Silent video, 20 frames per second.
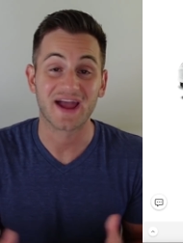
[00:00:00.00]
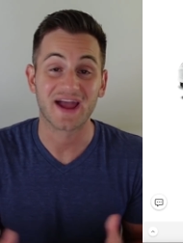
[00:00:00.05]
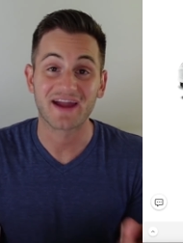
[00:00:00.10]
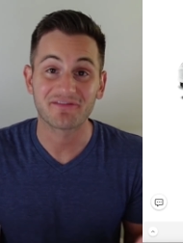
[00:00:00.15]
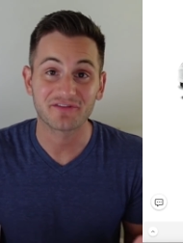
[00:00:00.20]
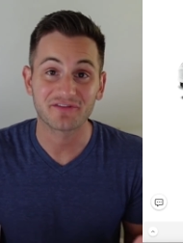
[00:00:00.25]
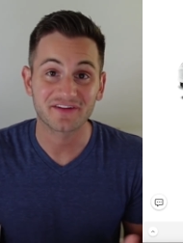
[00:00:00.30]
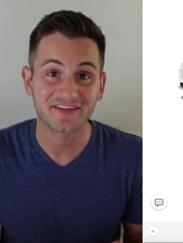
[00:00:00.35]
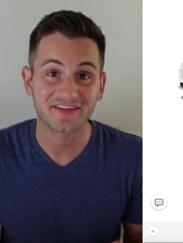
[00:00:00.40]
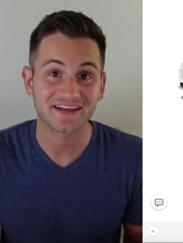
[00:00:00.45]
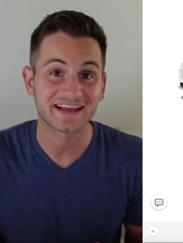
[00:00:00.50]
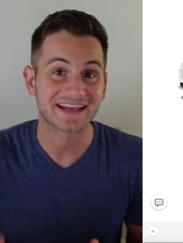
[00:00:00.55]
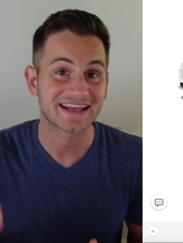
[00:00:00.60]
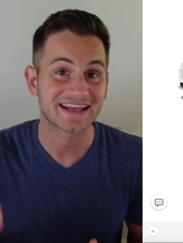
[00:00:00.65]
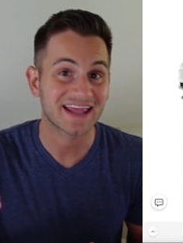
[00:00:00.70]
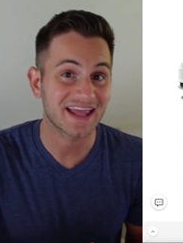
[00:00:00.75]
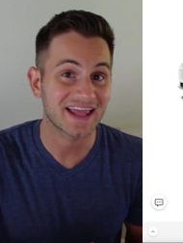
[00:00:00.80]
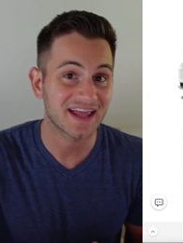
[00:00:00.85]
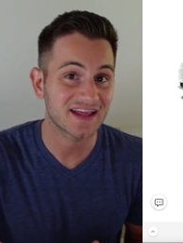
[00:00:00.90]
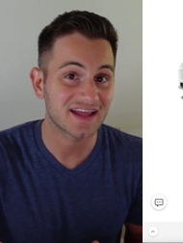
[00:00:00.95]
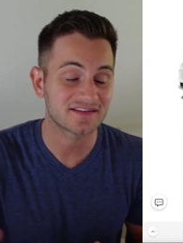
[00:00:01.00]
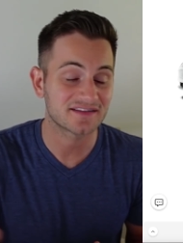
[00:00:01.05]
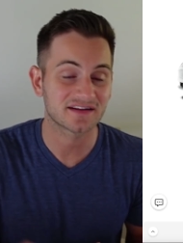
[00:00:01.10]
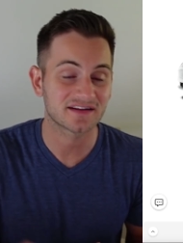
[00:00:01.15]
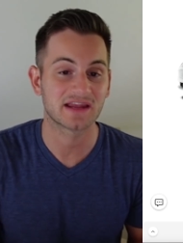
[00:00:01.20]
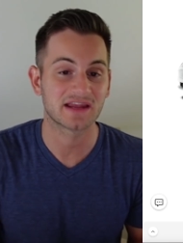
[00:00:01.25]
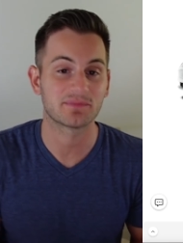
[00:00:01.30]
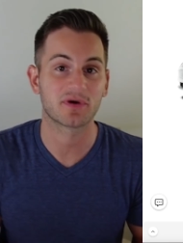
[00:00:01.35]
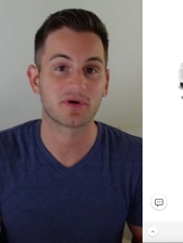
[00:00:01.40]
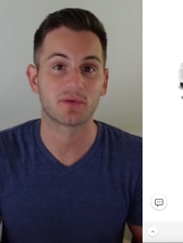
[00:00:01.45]
everything it can to
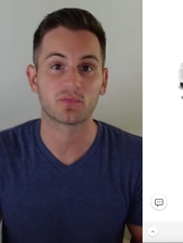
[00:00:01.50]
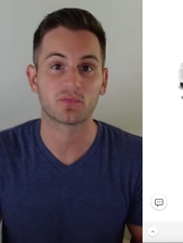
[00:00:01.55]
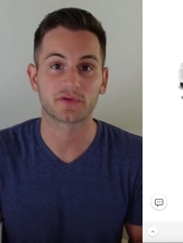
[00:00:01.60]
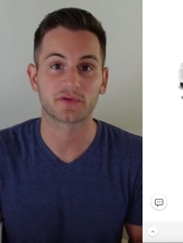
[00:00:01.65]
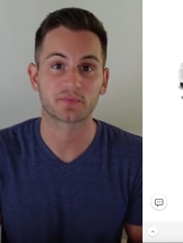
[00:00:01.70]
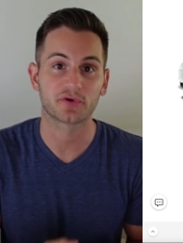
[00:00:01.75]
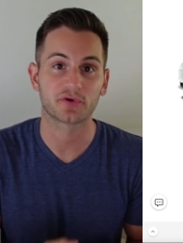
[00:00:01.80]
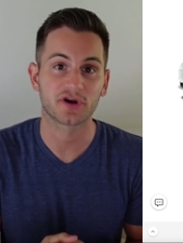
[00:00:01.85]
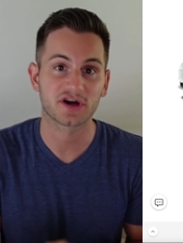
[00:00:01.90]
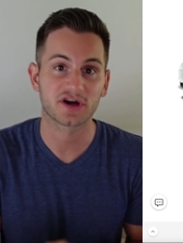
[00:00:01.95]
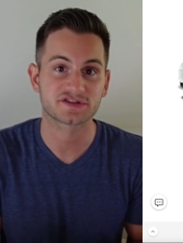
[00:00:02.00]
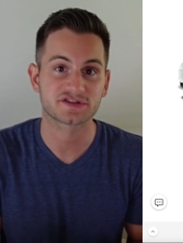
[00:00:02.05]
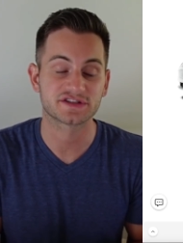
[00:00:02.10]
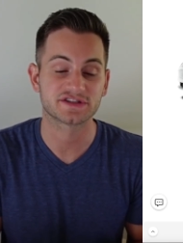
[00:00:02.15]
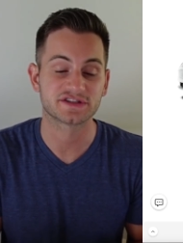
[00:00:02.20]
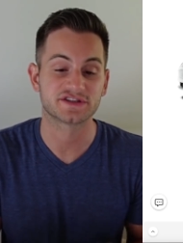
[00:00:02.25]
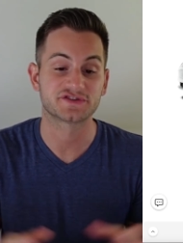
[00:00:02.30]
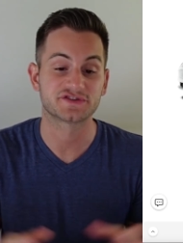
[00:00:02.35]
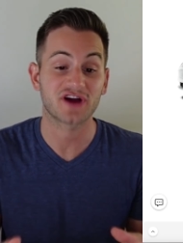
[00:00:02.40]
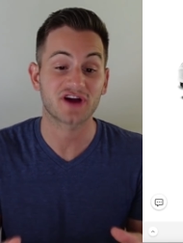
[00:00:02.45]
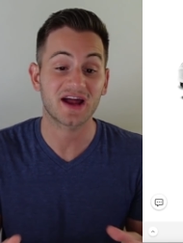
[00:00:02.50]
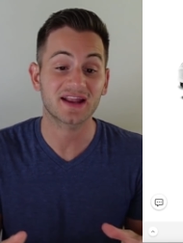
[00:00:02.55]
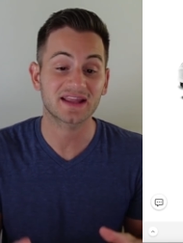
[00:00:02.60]
keep up with production to try